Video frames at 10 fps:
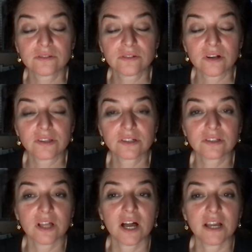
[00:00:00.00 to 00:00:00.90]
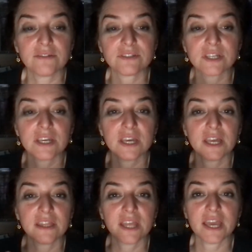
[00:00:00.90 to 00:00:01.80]
all their lives,
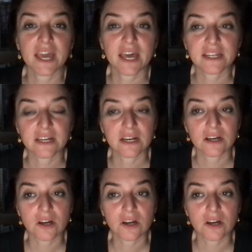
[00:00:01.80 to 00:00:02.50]
and they had a